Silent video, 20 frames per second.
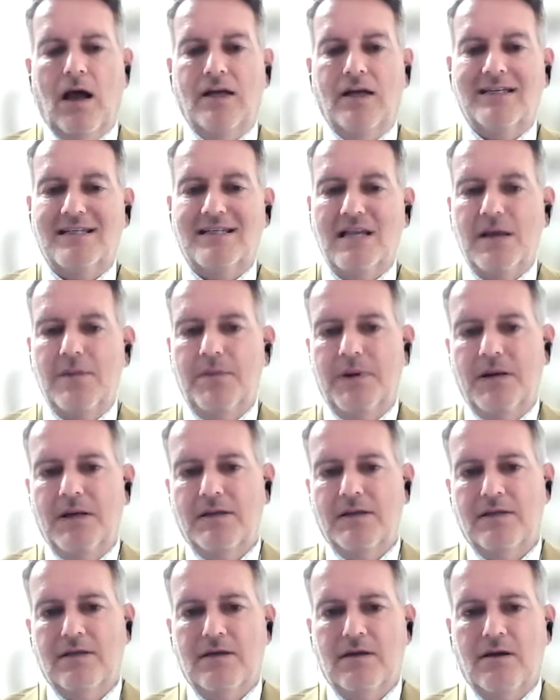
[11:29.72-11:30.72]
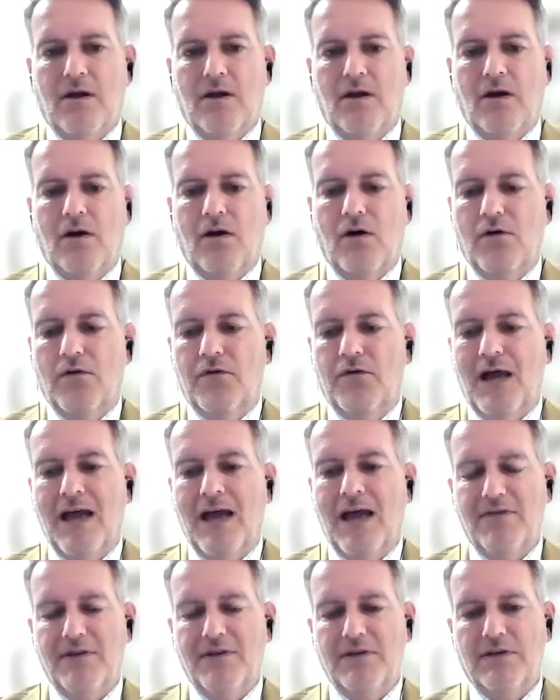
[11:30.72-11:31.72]
a snippet of
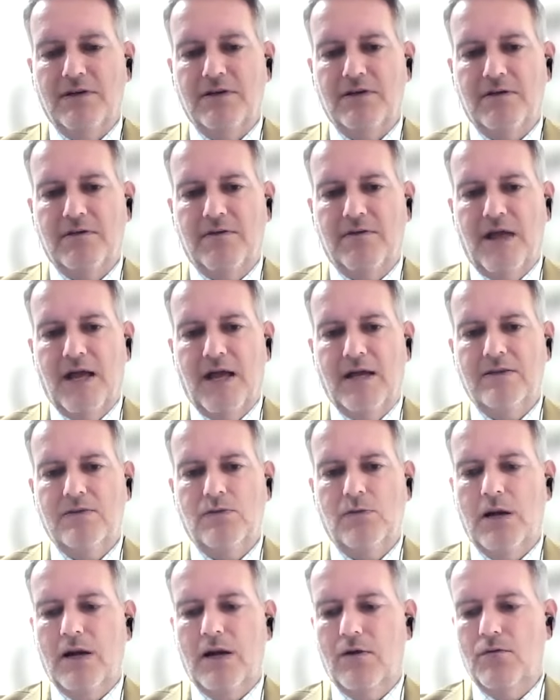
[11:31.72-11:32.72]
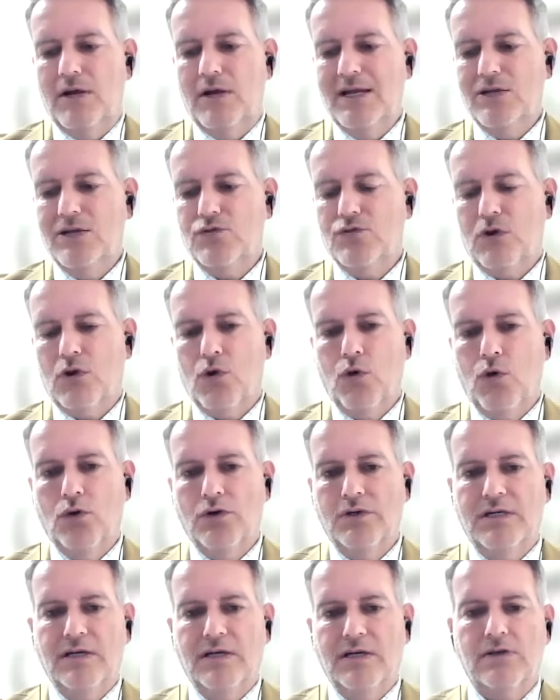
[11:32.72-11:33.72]
evidence of that, where released
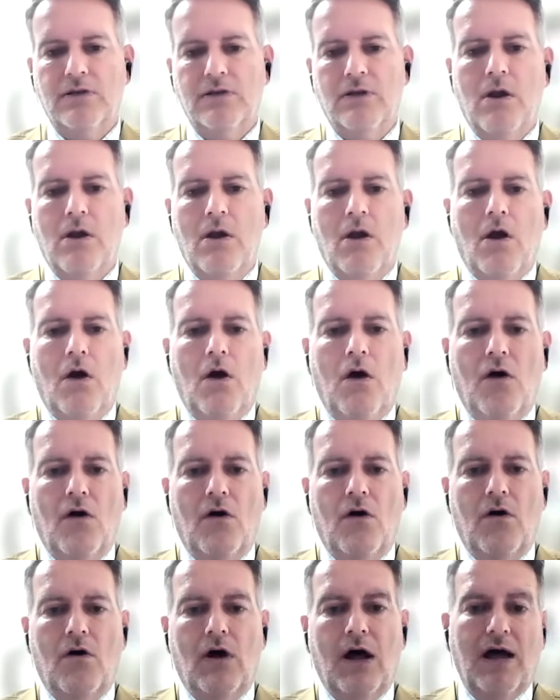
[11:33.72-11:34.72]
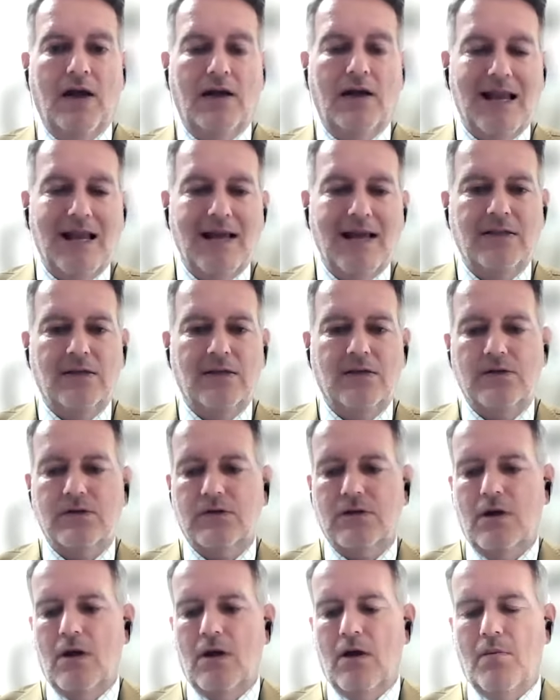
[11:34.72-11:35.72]
recordings or and
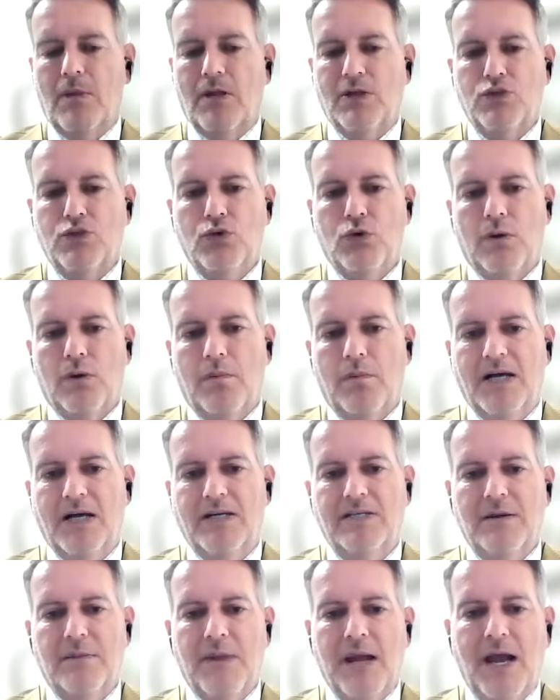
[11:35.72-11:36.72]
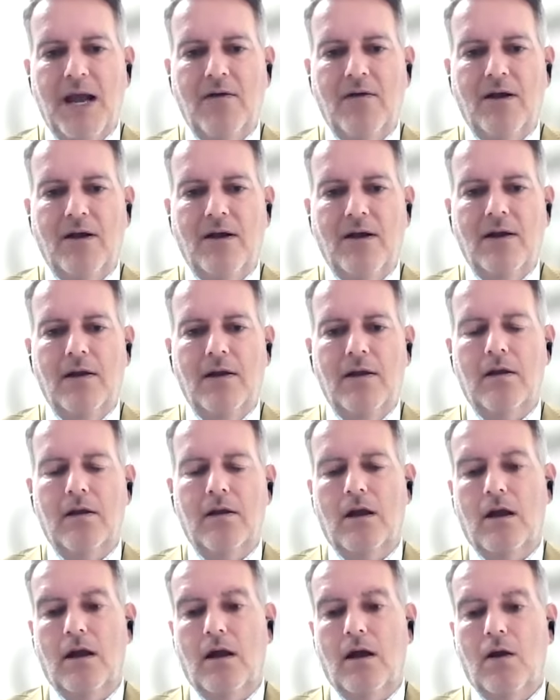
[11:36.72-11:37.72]
letters. Mansour Abbas apparently,
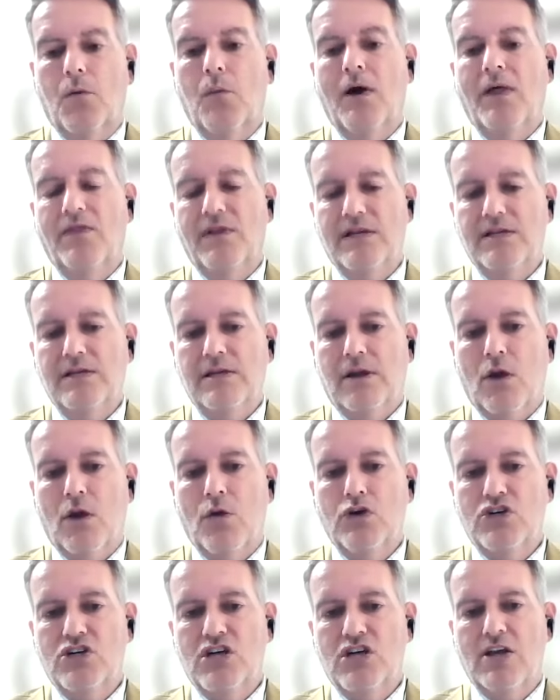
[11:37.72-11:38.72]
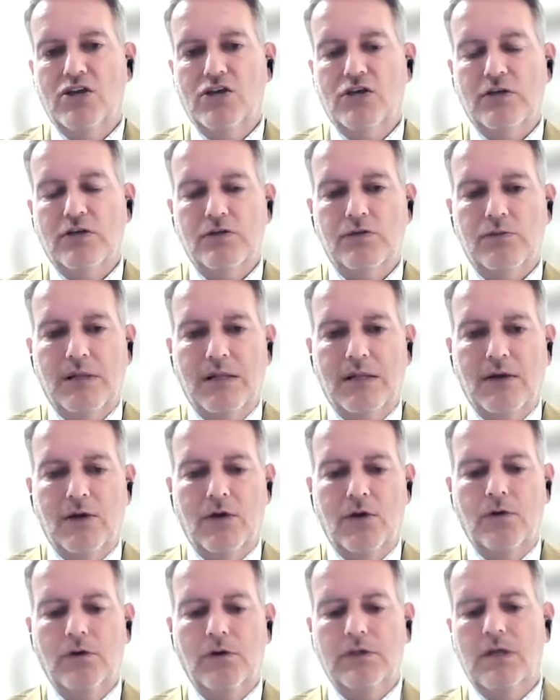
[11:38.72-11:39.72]
uh, when these negotiations with
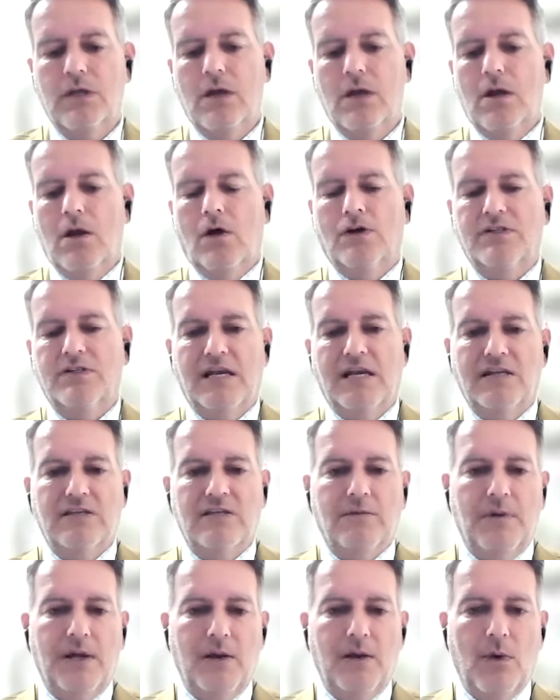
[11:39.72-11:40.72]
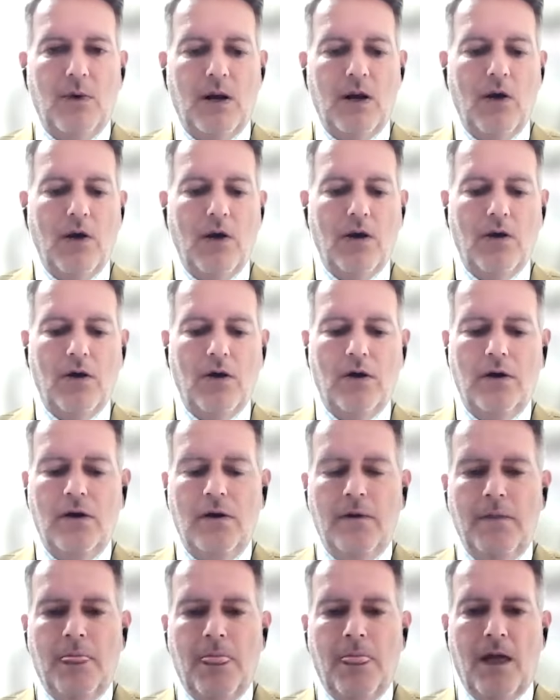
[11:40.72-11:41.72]
Likud ostensibly were going on,
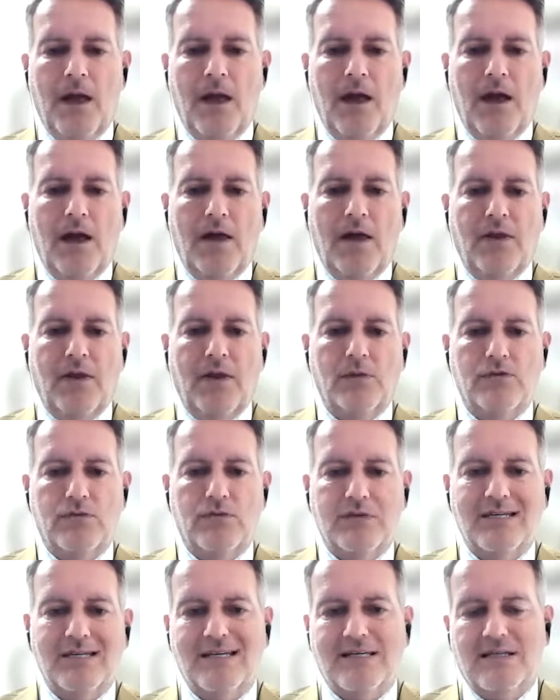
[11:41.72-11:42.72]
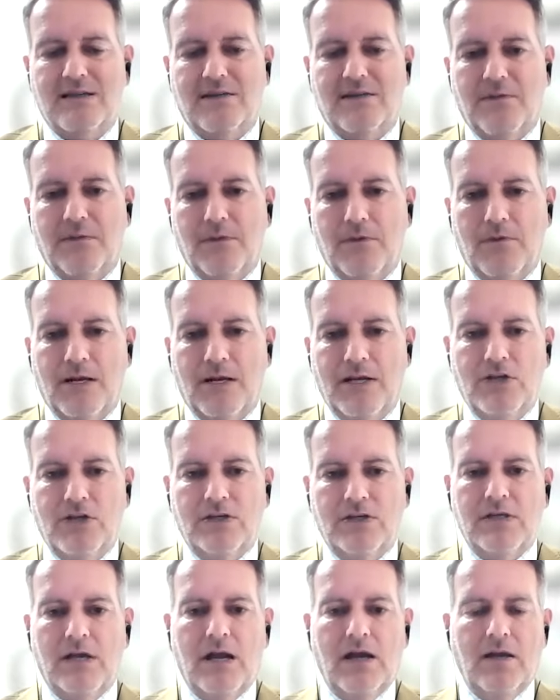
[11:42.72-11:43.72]
uh, there was resistance from the
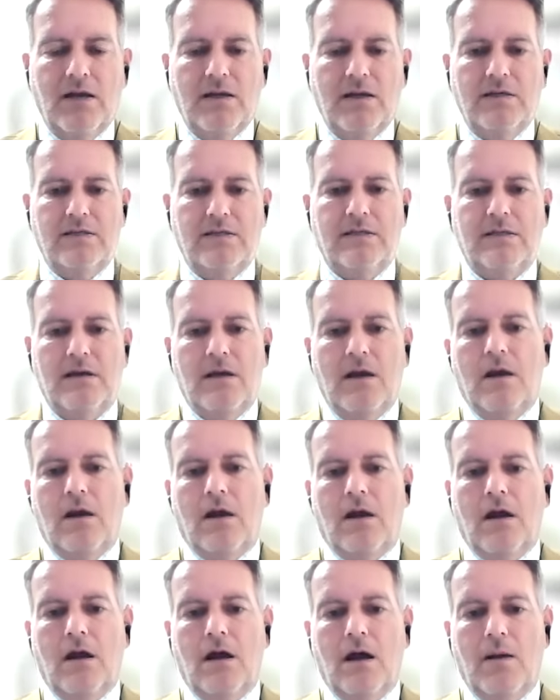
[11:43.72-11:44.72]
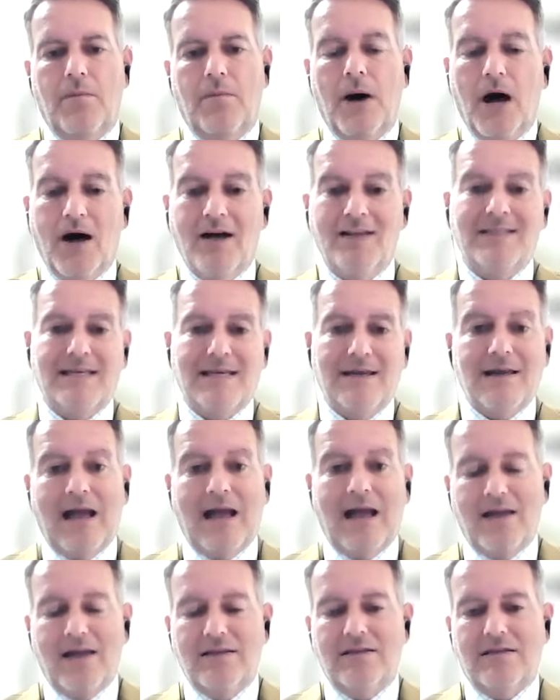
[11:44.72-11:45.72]
religious Zionist uh, party
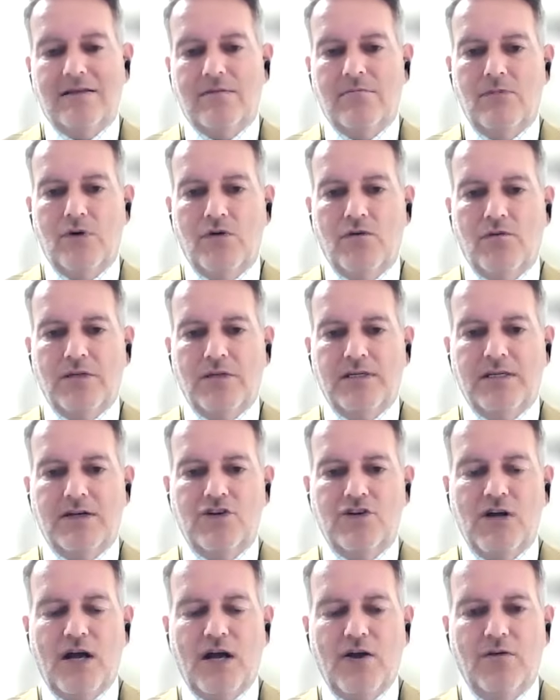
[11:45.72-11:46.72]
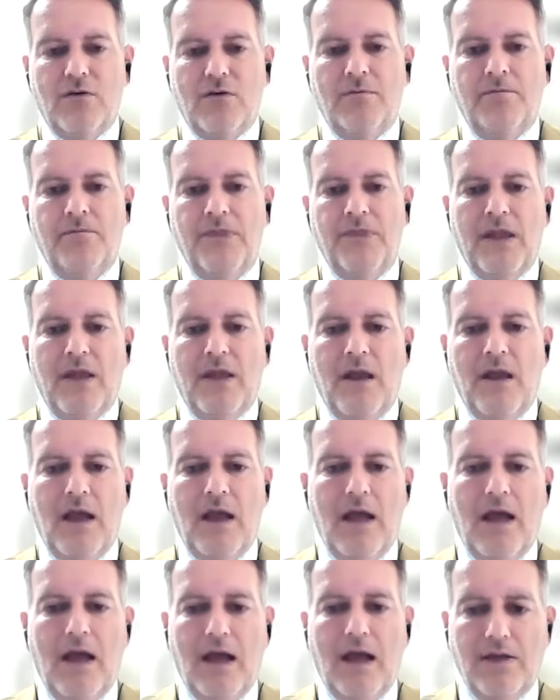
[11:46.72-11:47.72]
and movement in general.
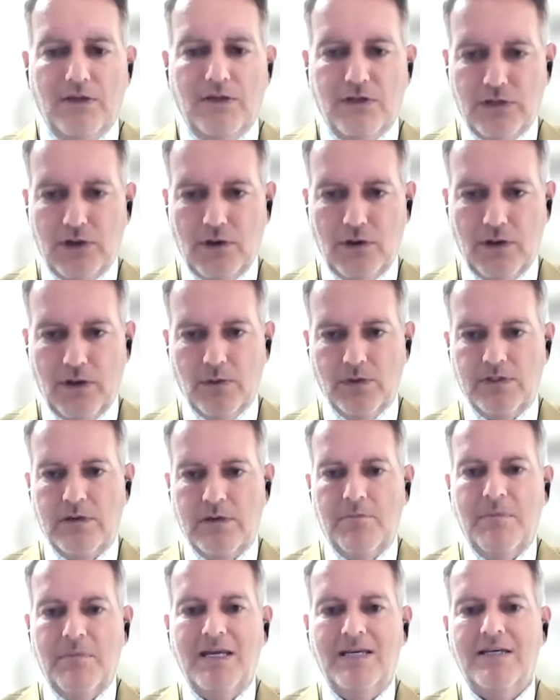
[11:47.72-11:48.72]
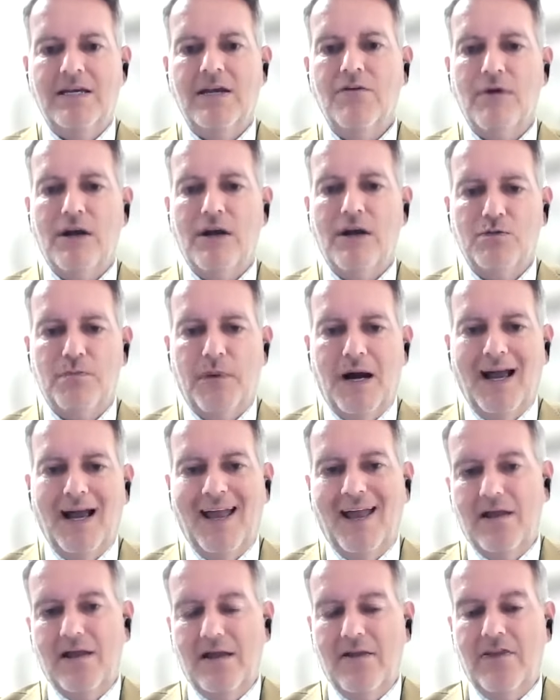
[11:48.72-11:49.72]
And so there was a meeting arranged by
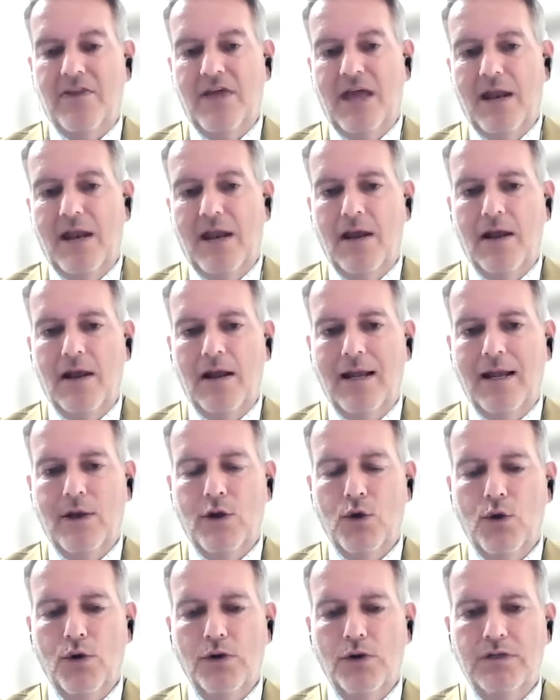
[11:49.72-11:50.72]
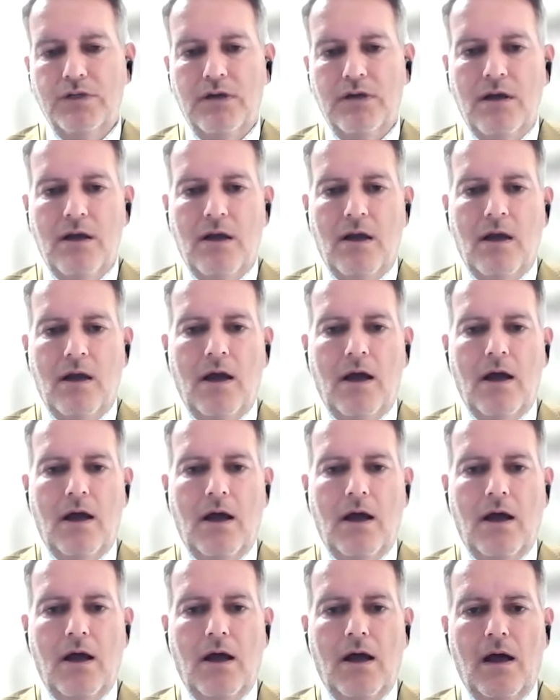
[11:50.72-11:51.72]
uh, then Likud uh,
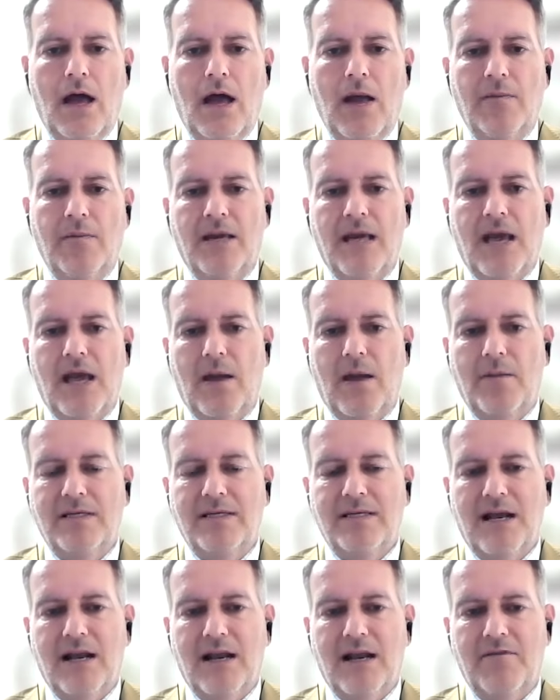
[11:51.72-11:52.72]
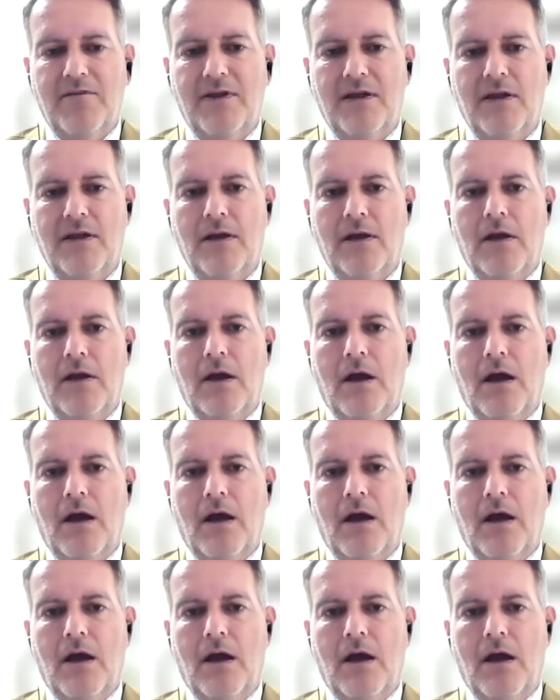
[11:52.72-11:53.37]
MK Amit Halevi